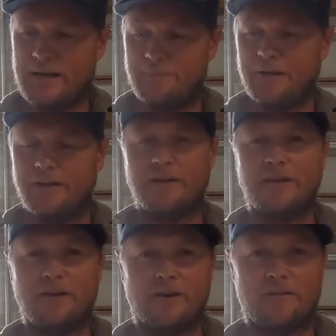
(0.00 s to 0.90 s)

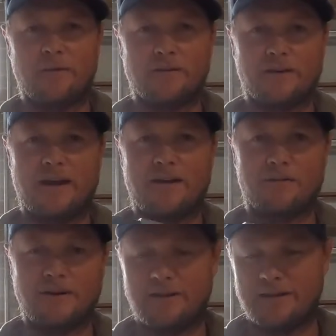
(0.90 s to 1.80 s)
Admittedly, not everyone's going to
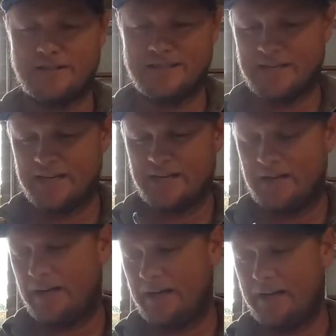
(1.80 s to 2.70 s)
have one of these,
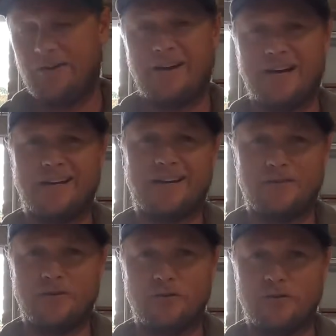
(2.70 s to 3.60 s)
and I hardly
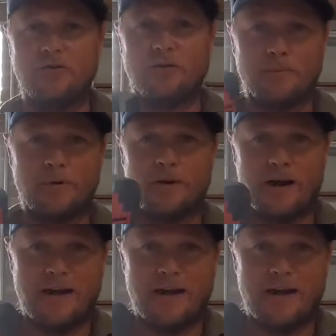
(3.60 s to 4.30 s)
ever do use it, but I